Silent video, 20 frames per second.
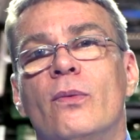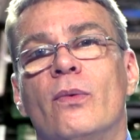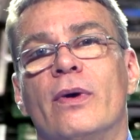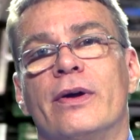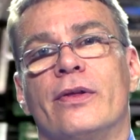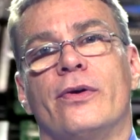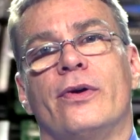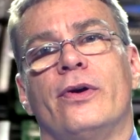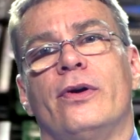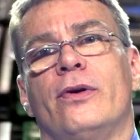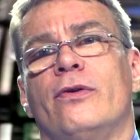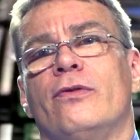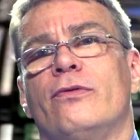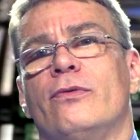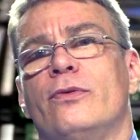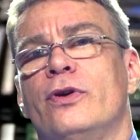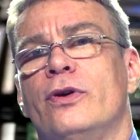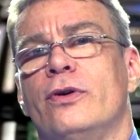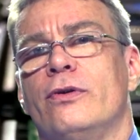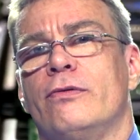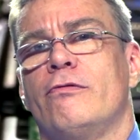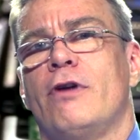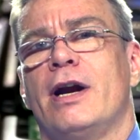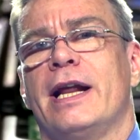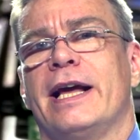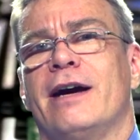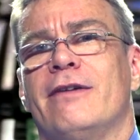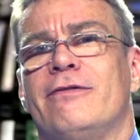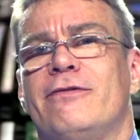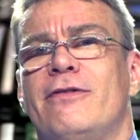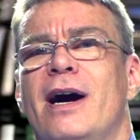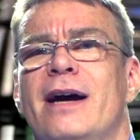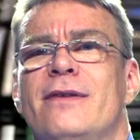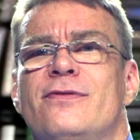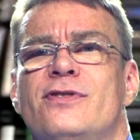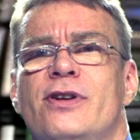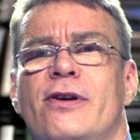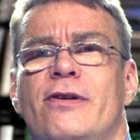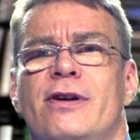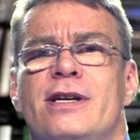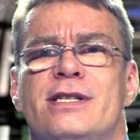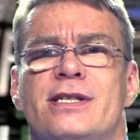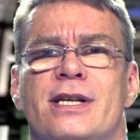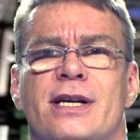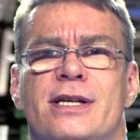Whether you're running a 5 series,